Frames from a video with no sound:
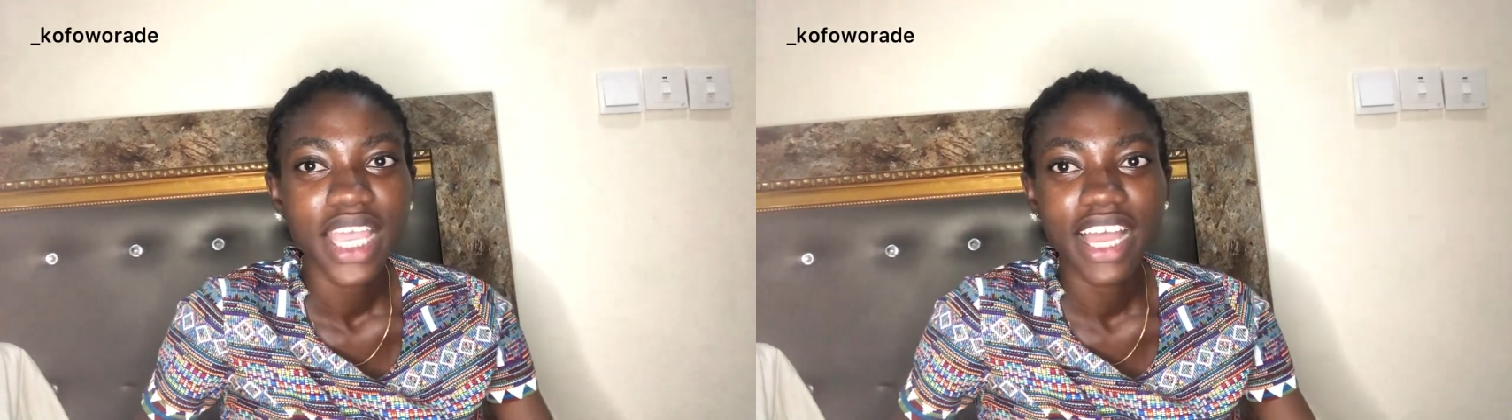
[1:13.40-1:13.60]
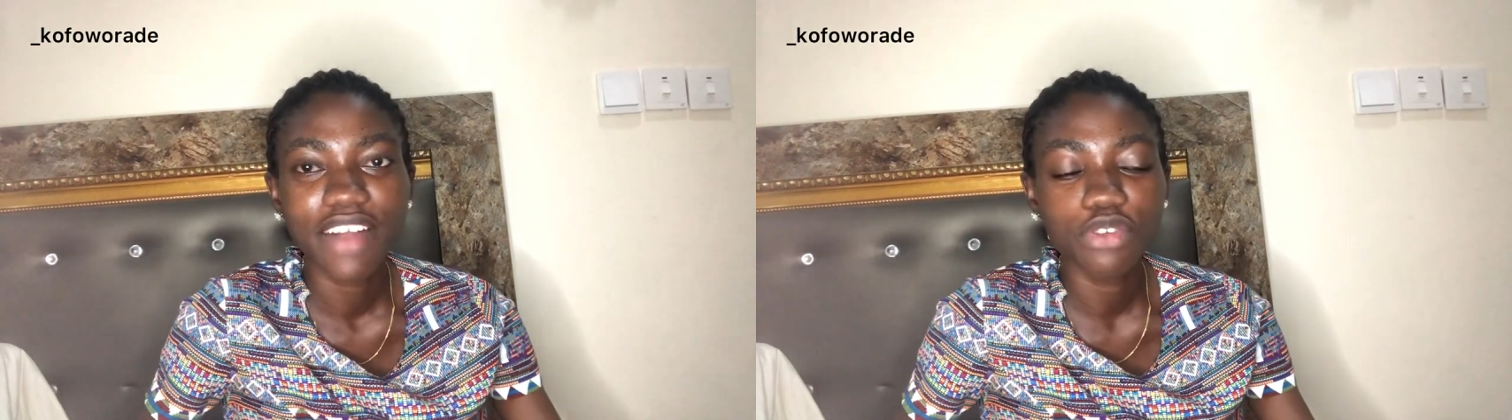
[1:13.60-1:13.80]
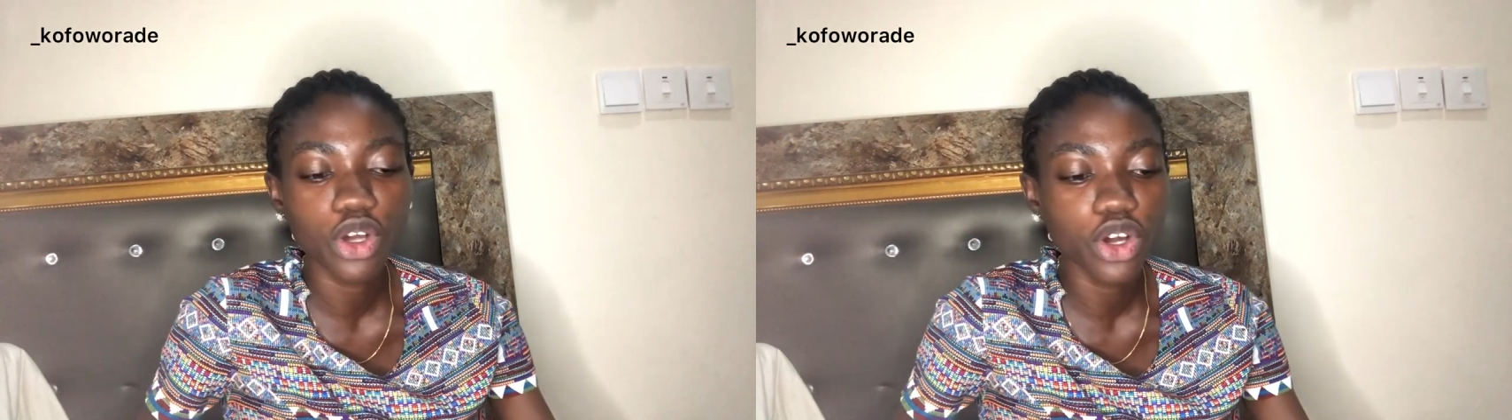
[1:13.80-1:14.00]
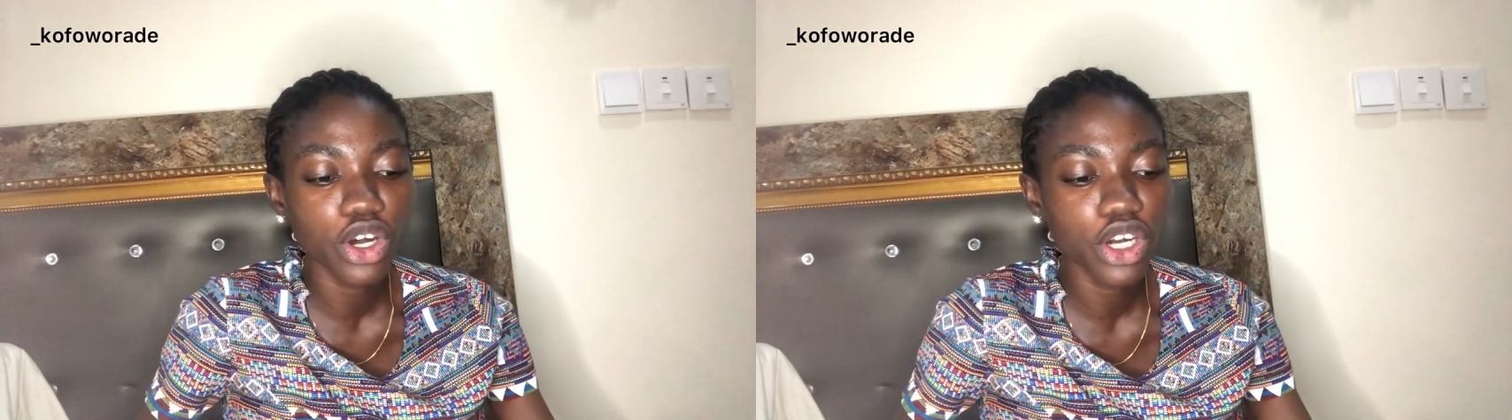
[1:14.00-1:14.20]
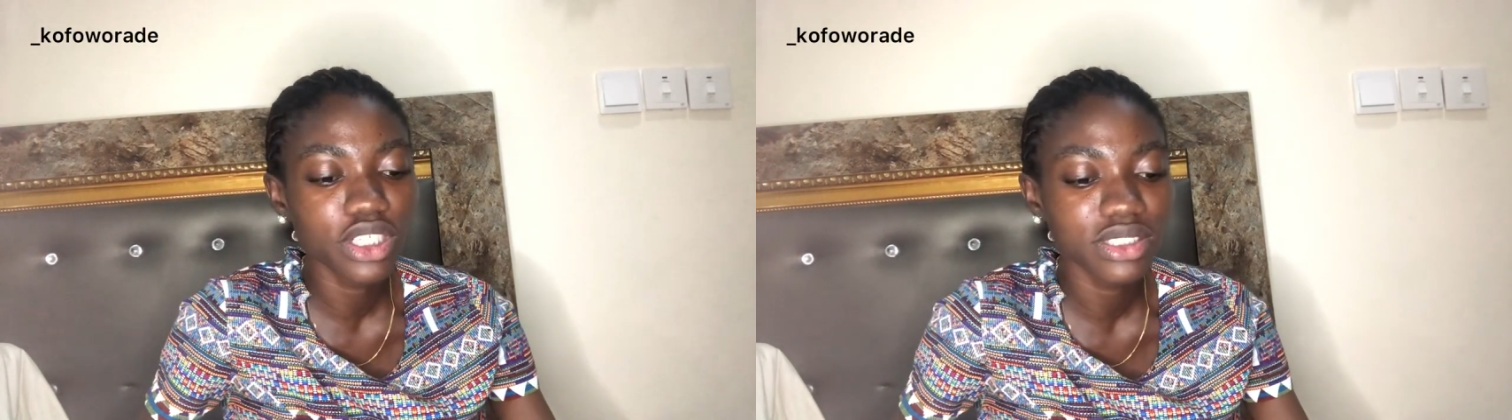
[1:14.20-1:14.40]
I've
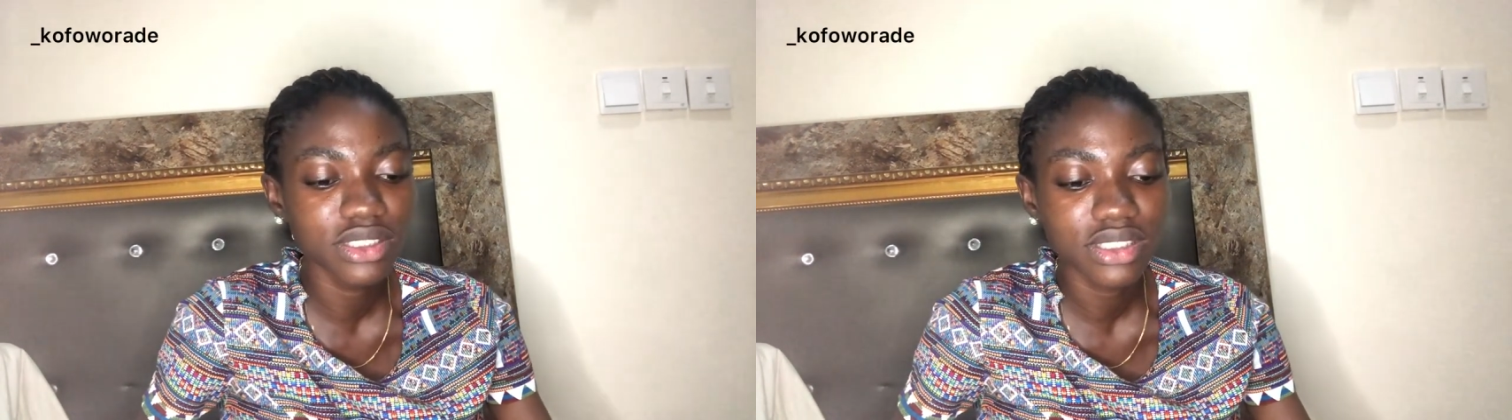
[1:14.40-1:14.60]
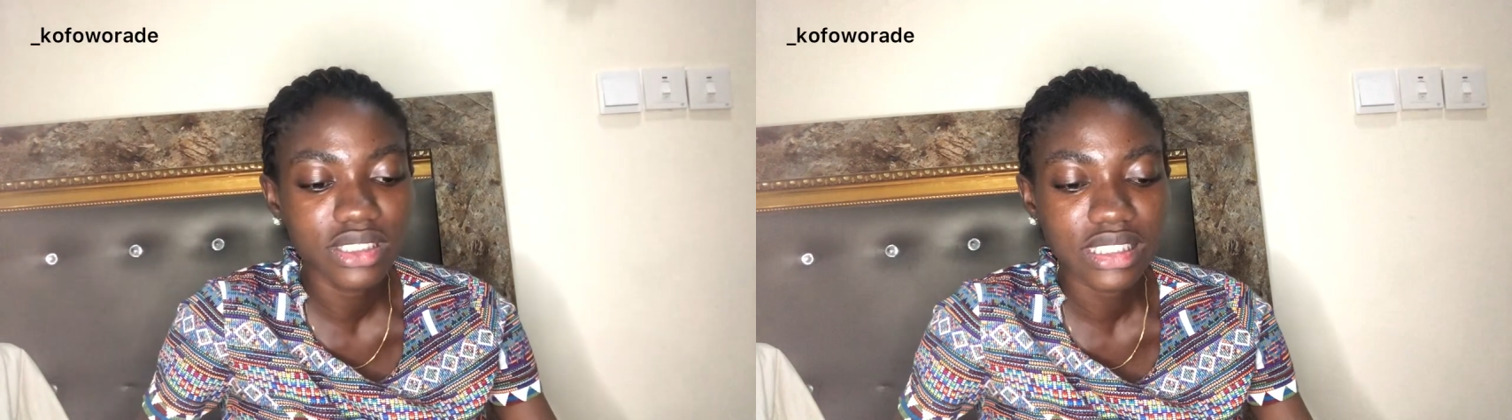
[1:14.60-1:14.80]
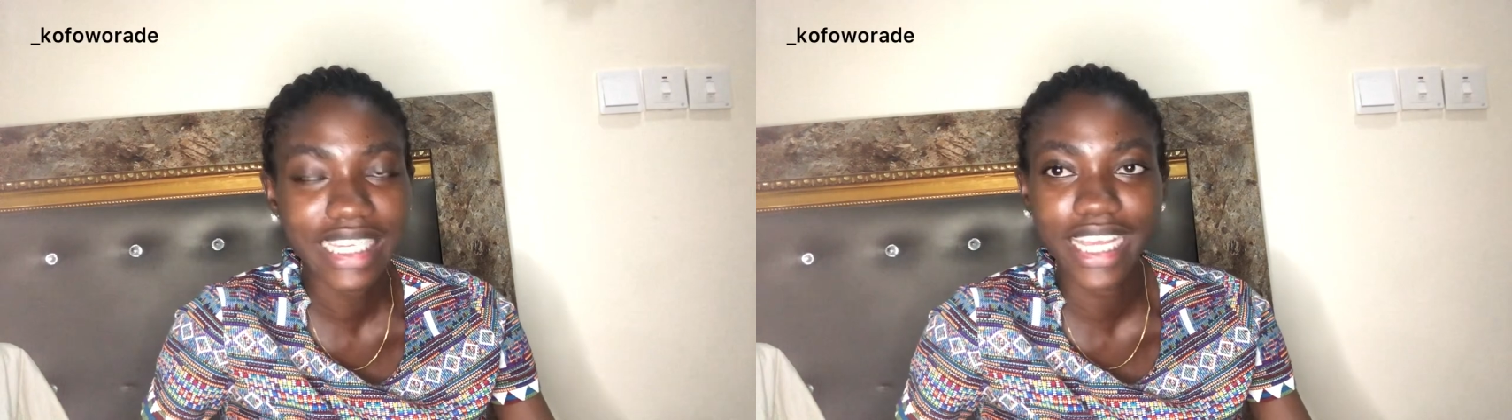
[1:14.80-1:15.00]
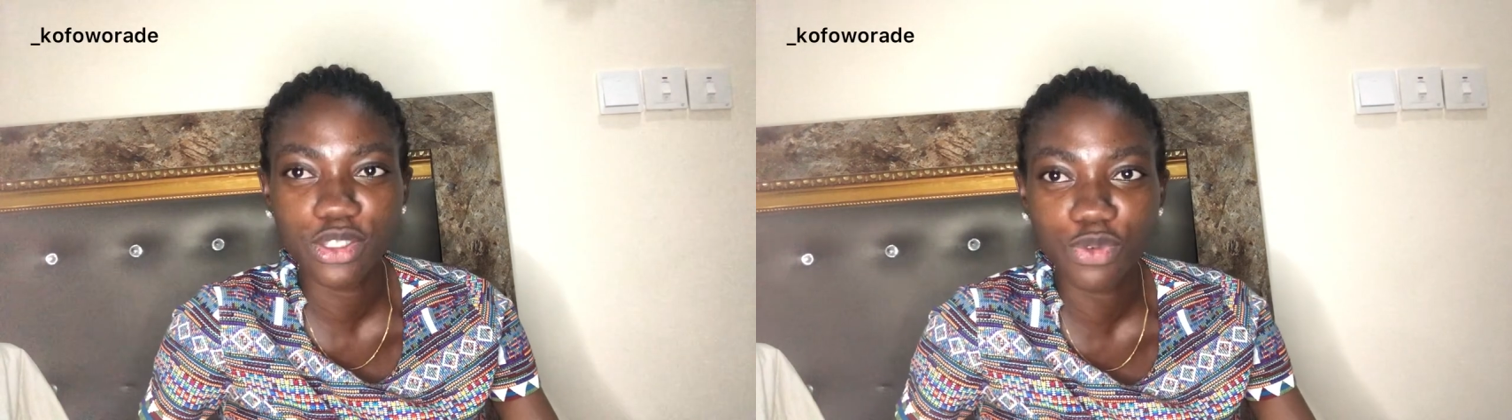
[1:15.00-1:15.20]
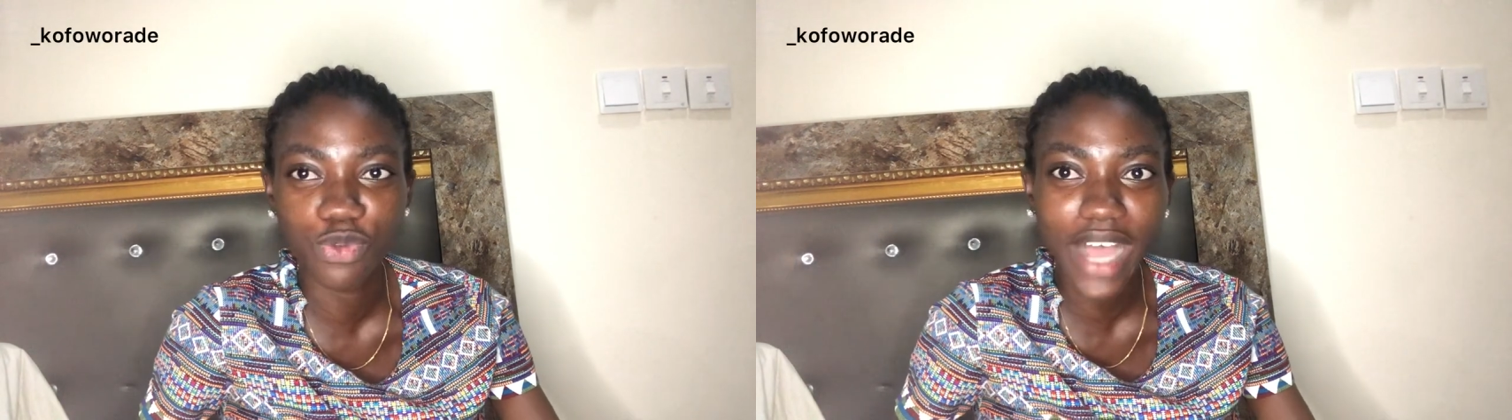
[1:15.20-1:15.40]
done 9
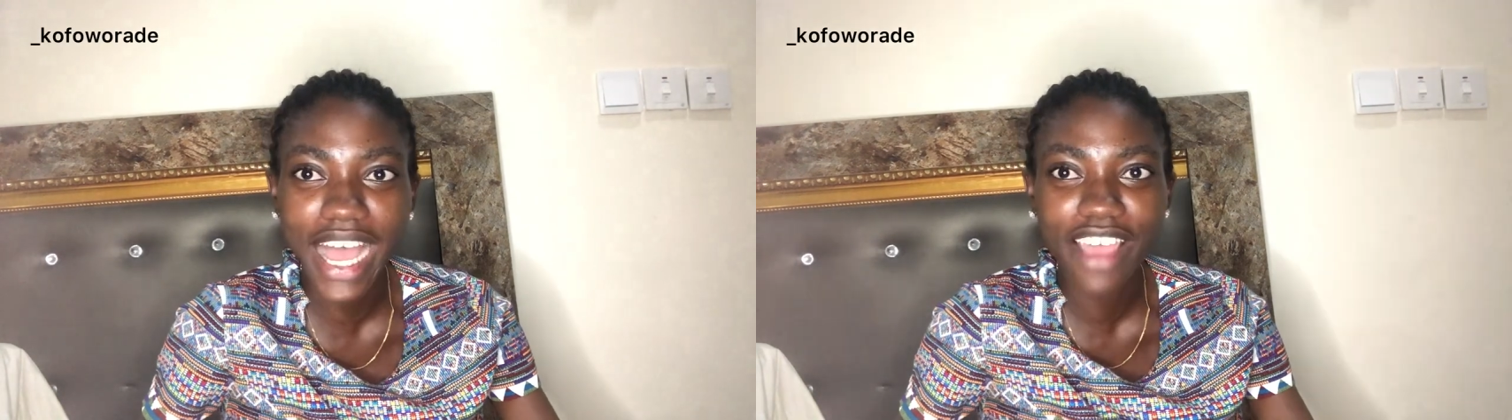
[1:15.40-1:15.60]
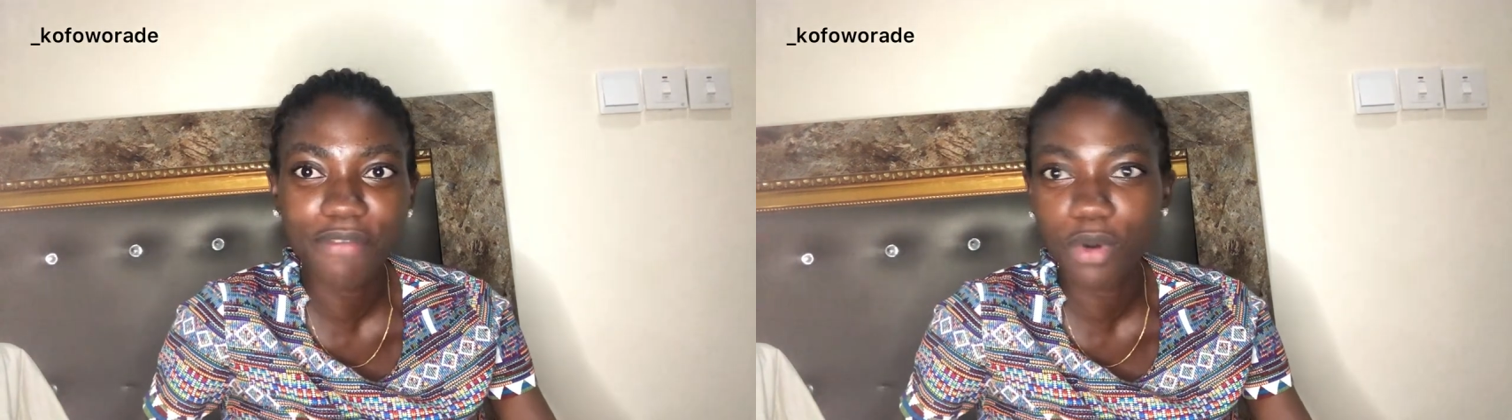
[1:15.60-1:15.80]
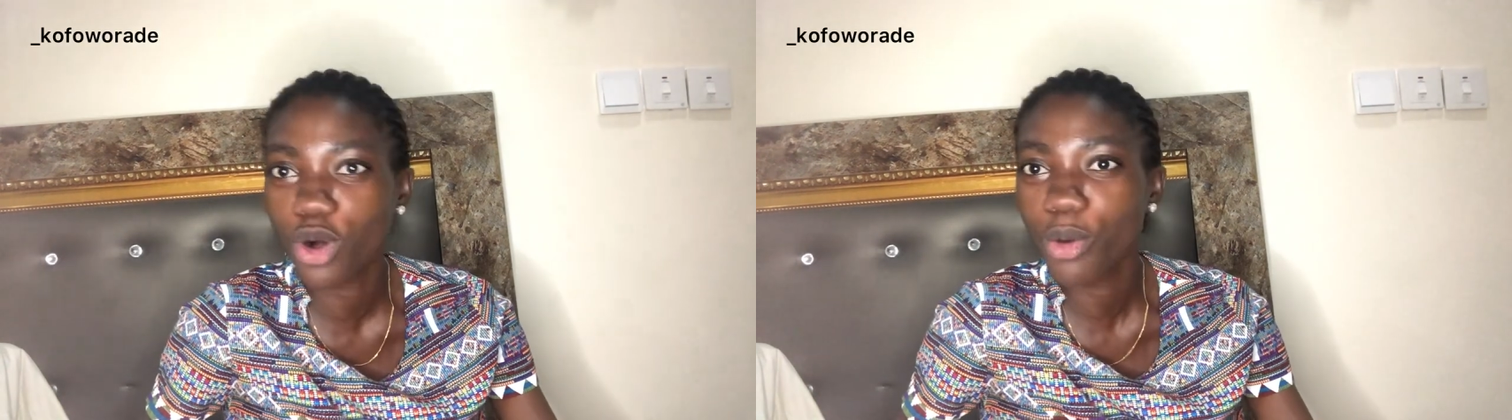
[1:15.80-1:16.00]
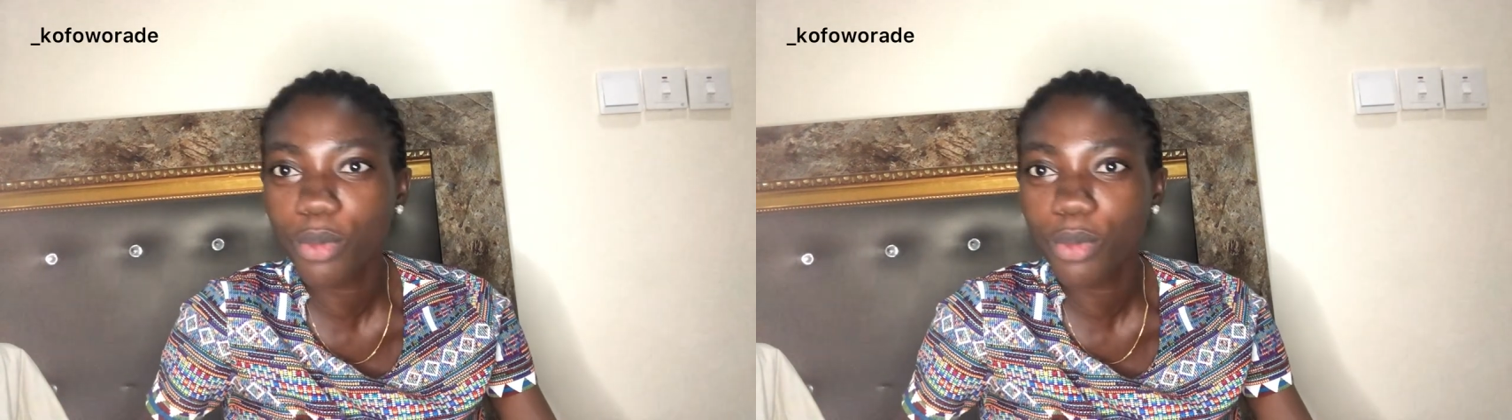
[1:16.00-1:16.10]
to 5, but